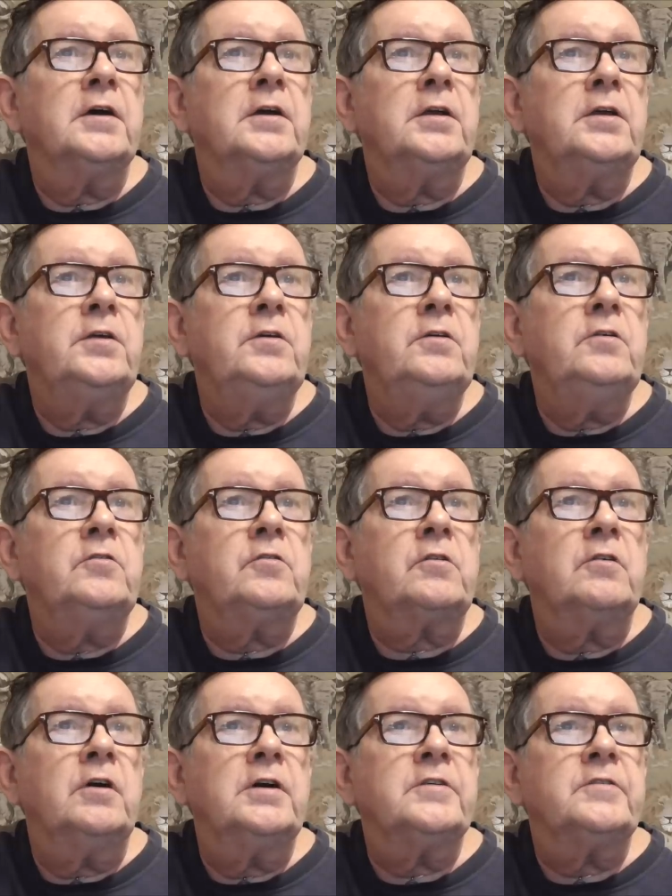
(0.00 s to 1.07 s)
a huge
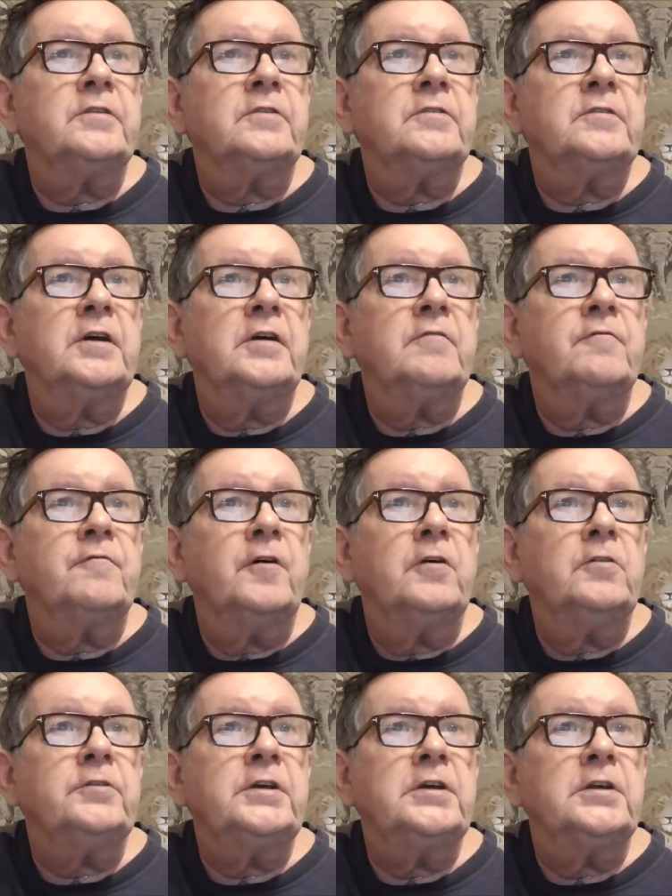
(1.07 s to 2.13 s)
crisis
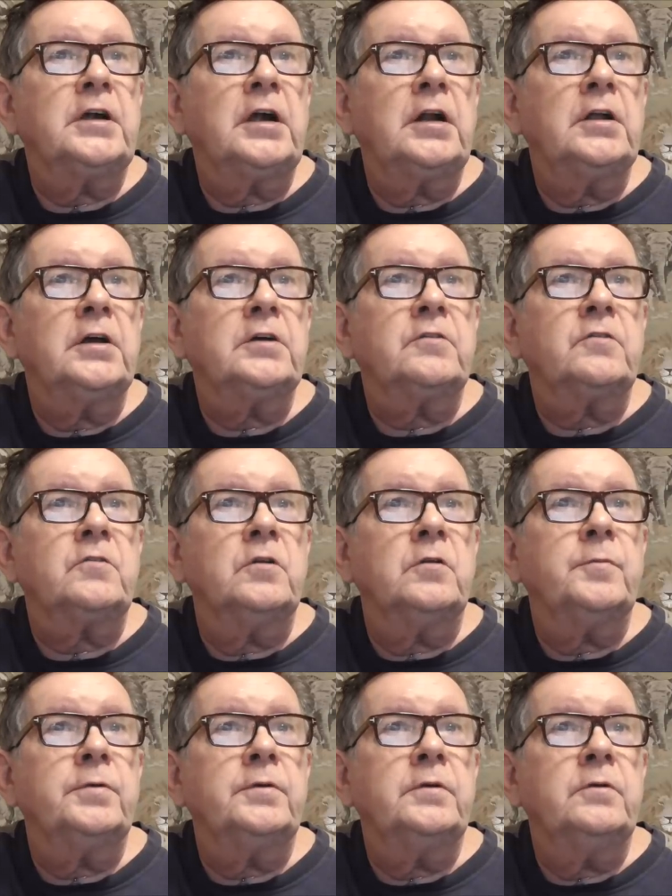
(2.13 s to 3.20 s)
unfolding in
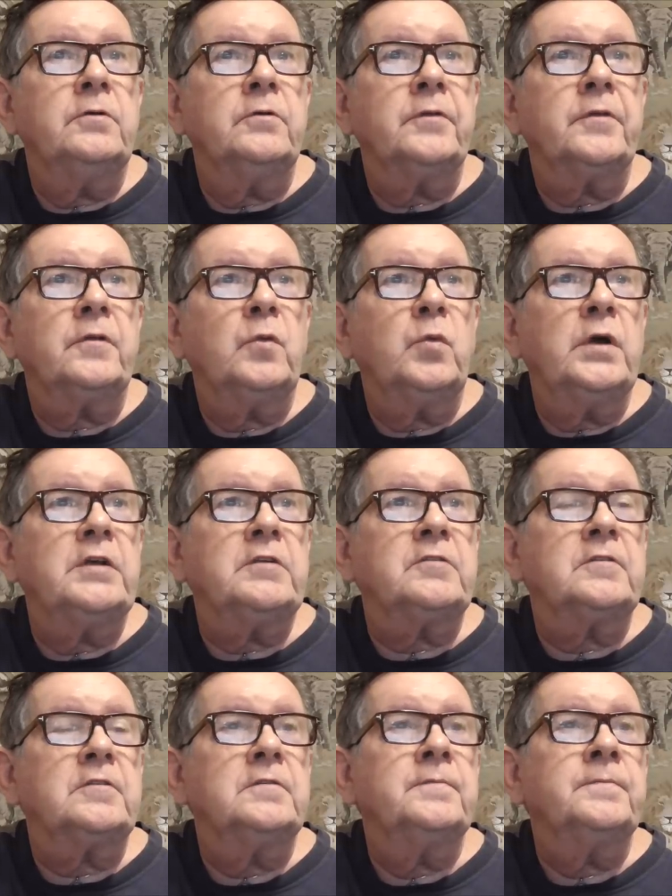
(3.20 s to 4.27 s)
Klerksdorp,
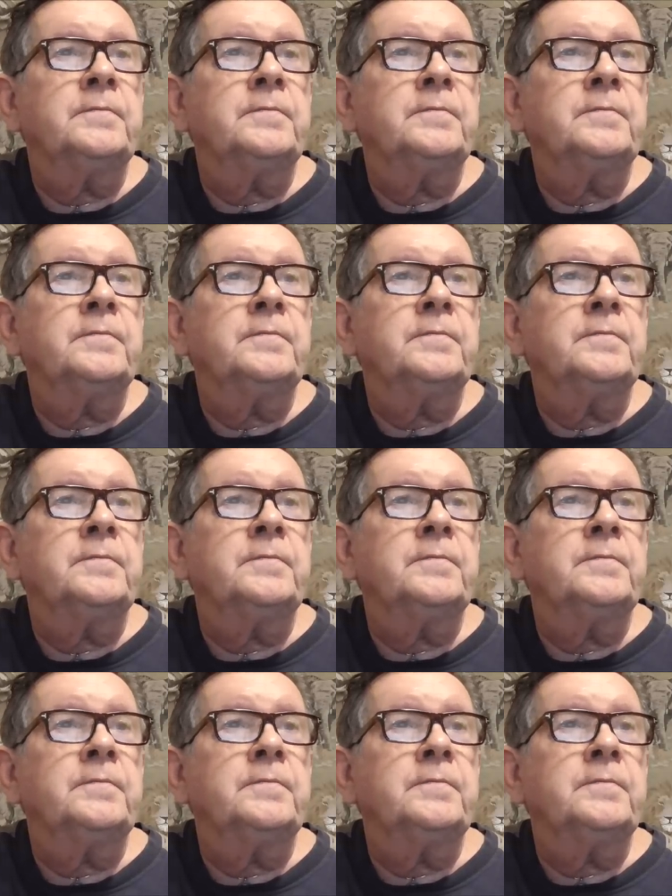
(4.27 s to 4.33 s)
northwest.